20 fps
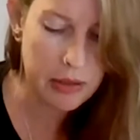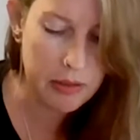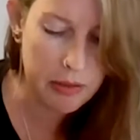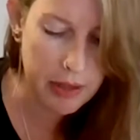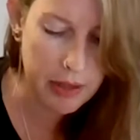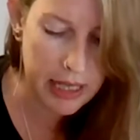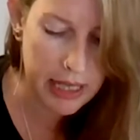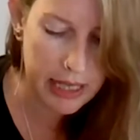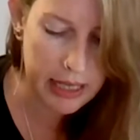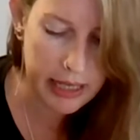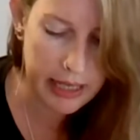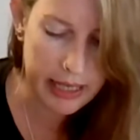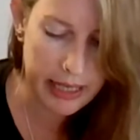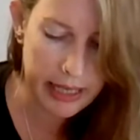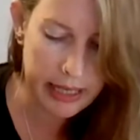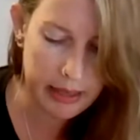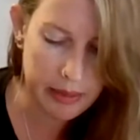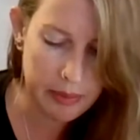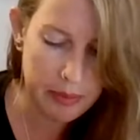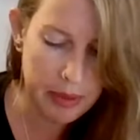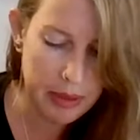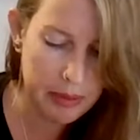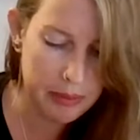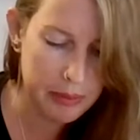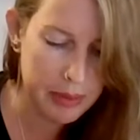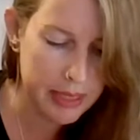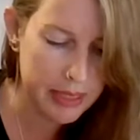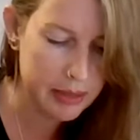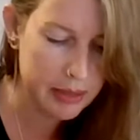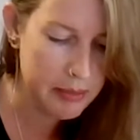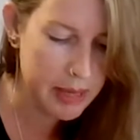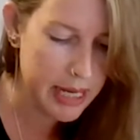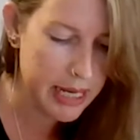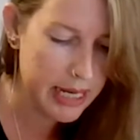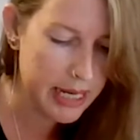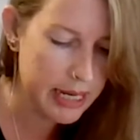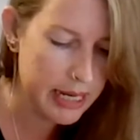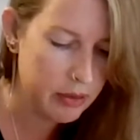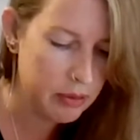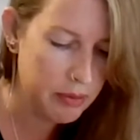So finally I get him, Mr.
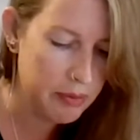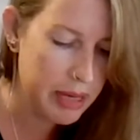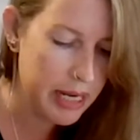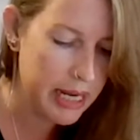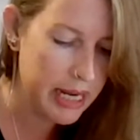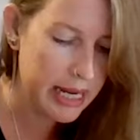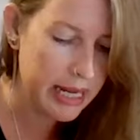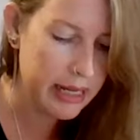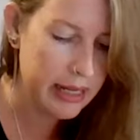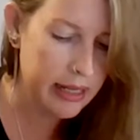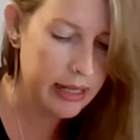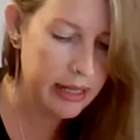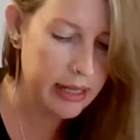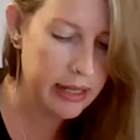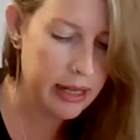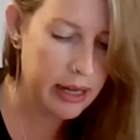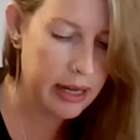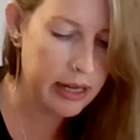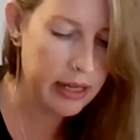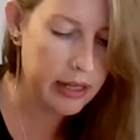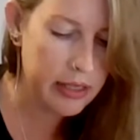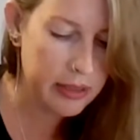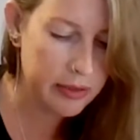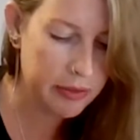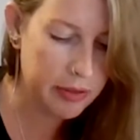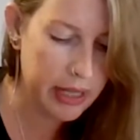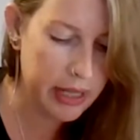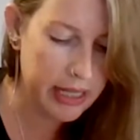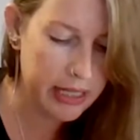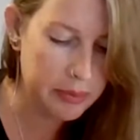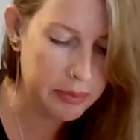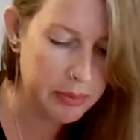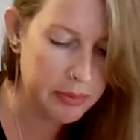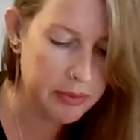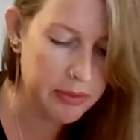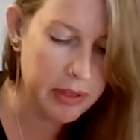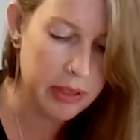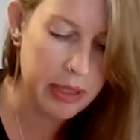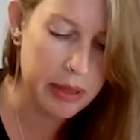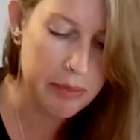Meany or Minnie. I ask Frank to
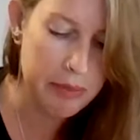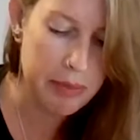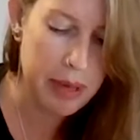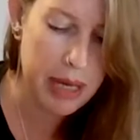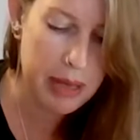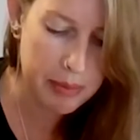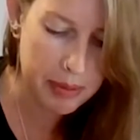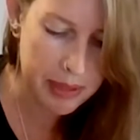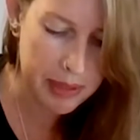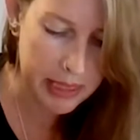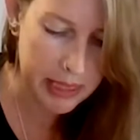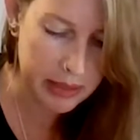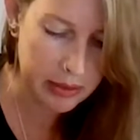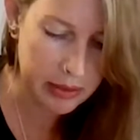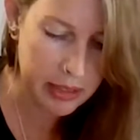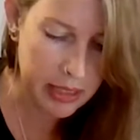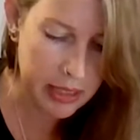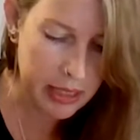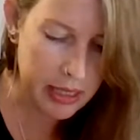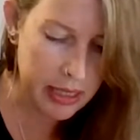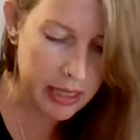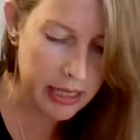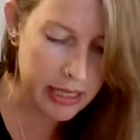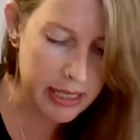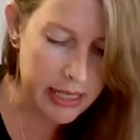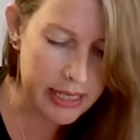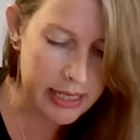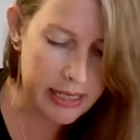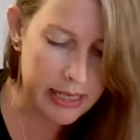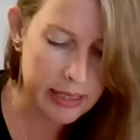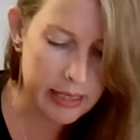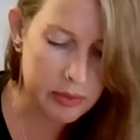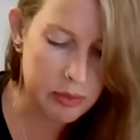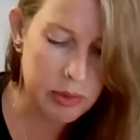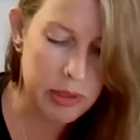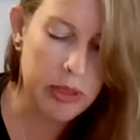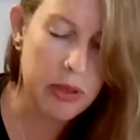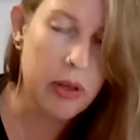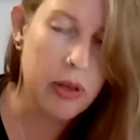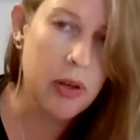fill them papers out, and he
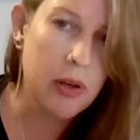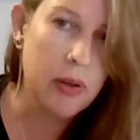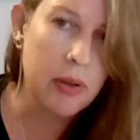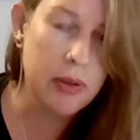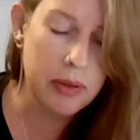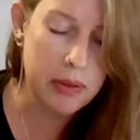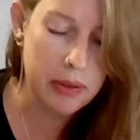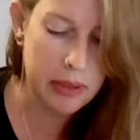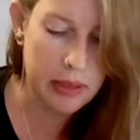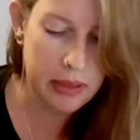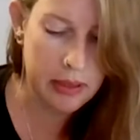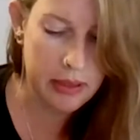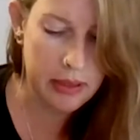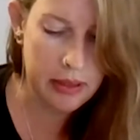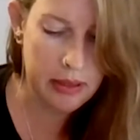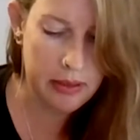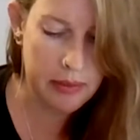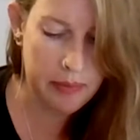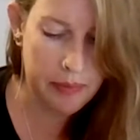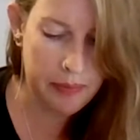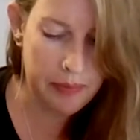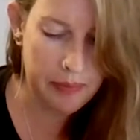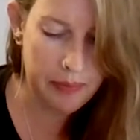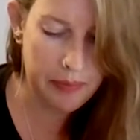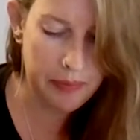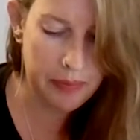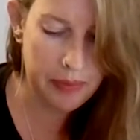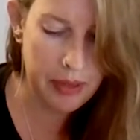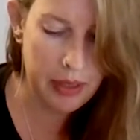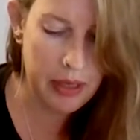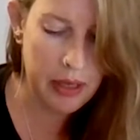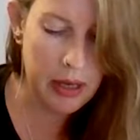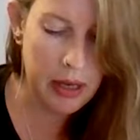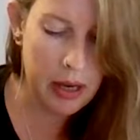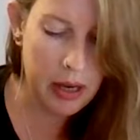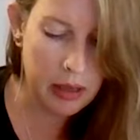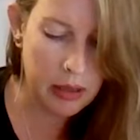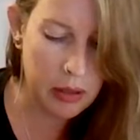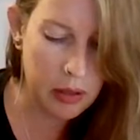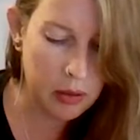says, will you hold?
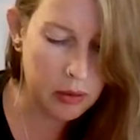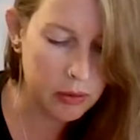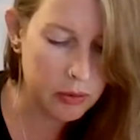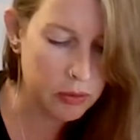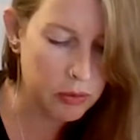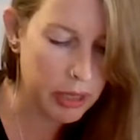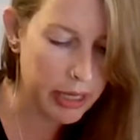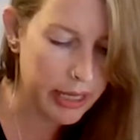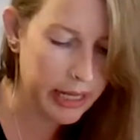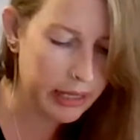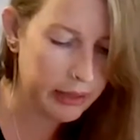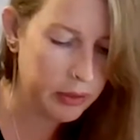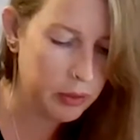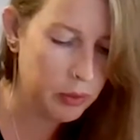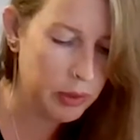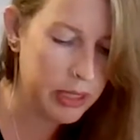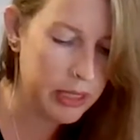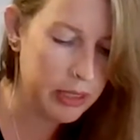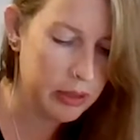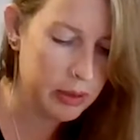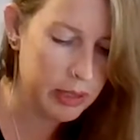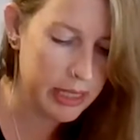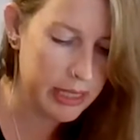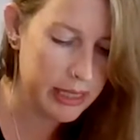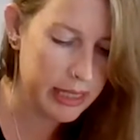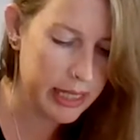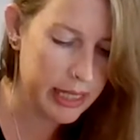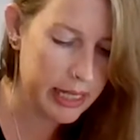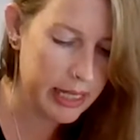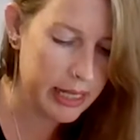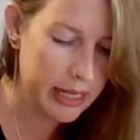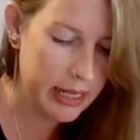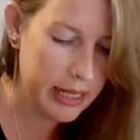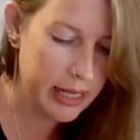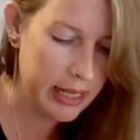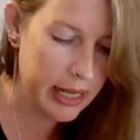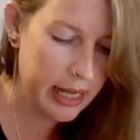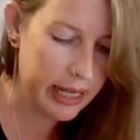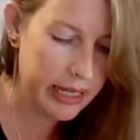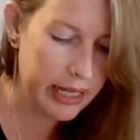I'll hold right out the window, I say,
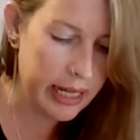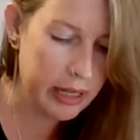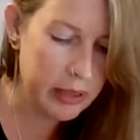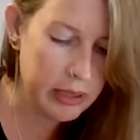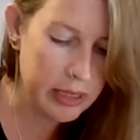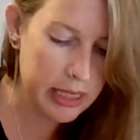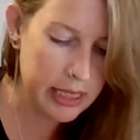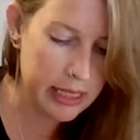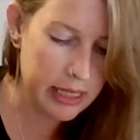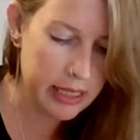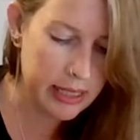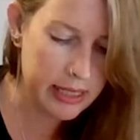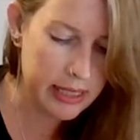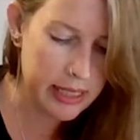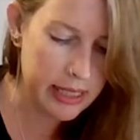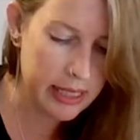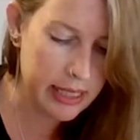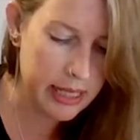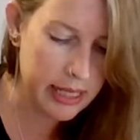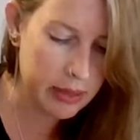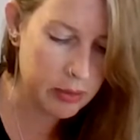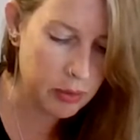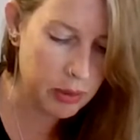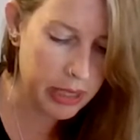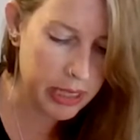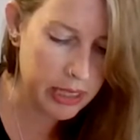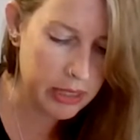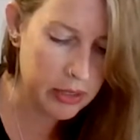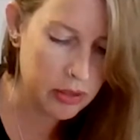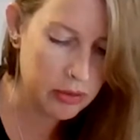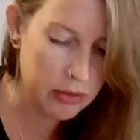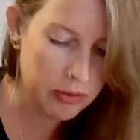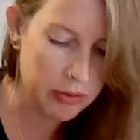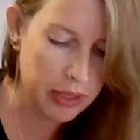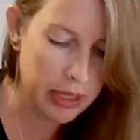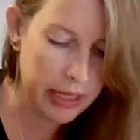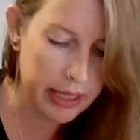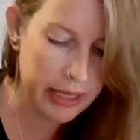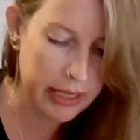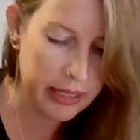and out it I see the NYU
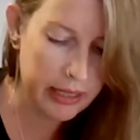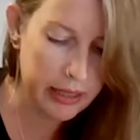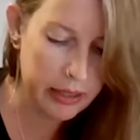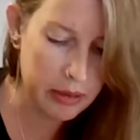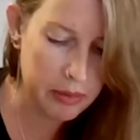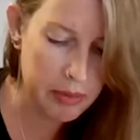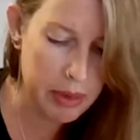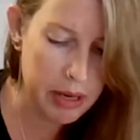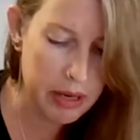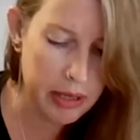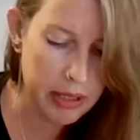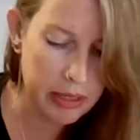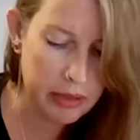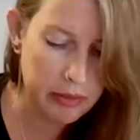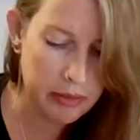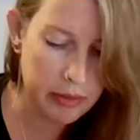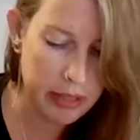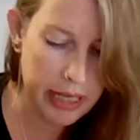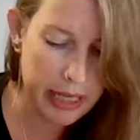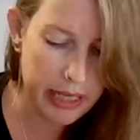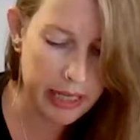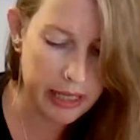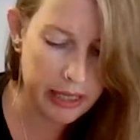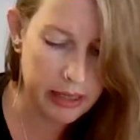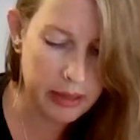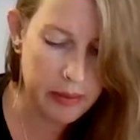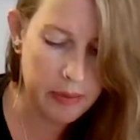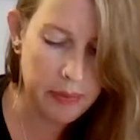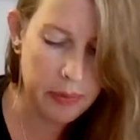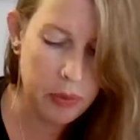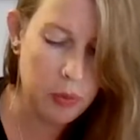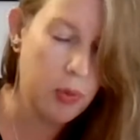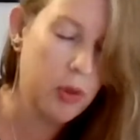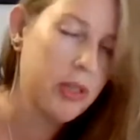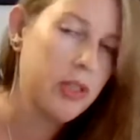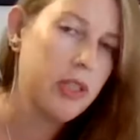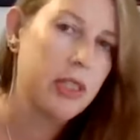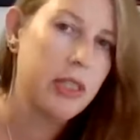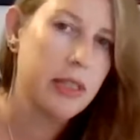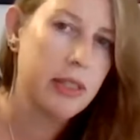flying another American flag, the
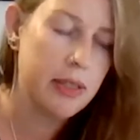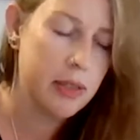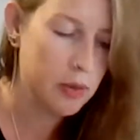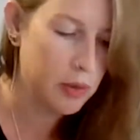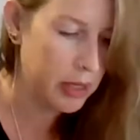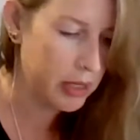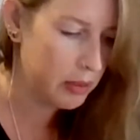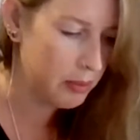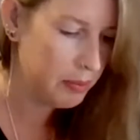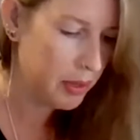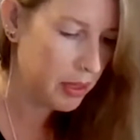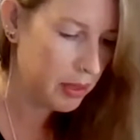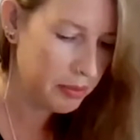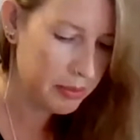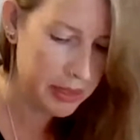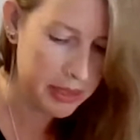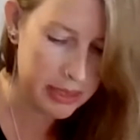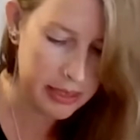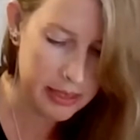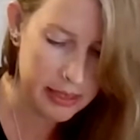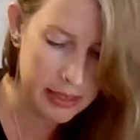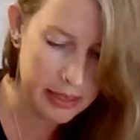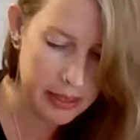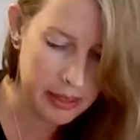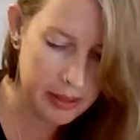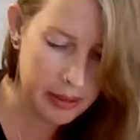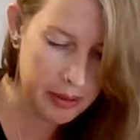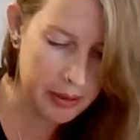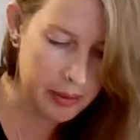Washington Square apartments.